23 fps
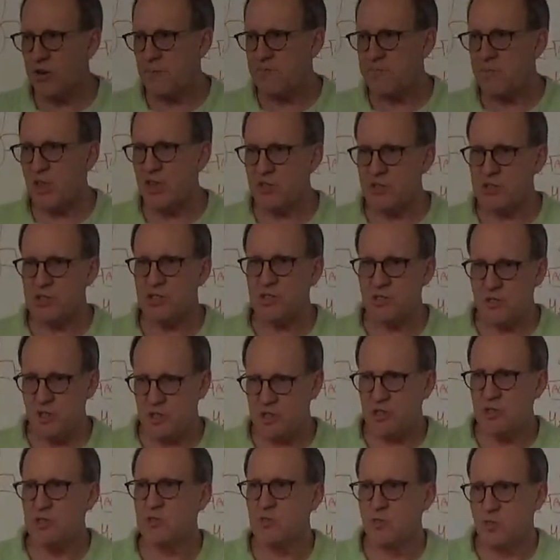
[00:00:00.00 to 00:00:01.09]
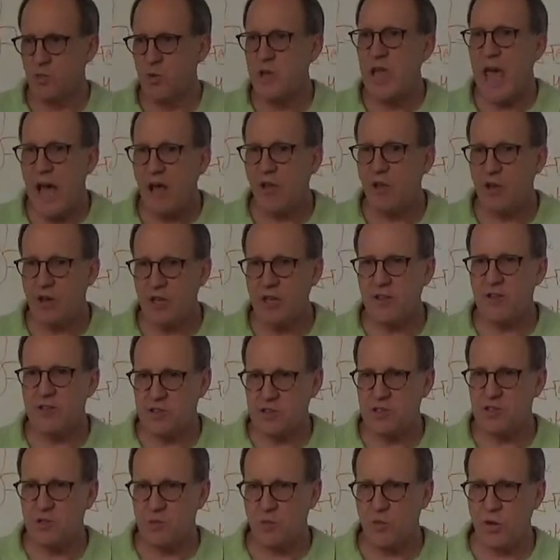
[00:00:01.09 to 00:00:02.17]
Like, this is reality. This
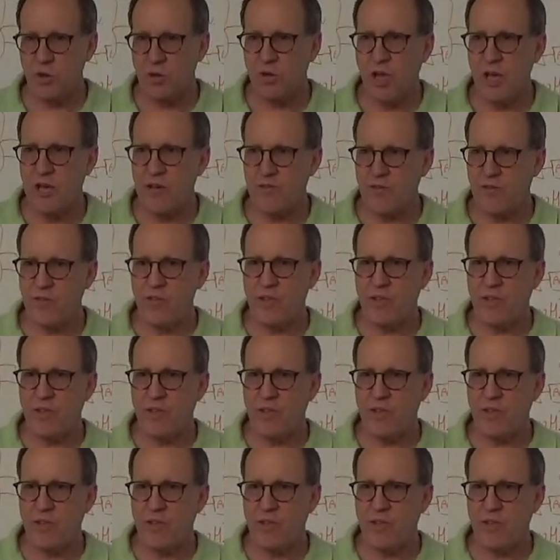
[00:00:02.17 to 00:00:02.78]
is real life.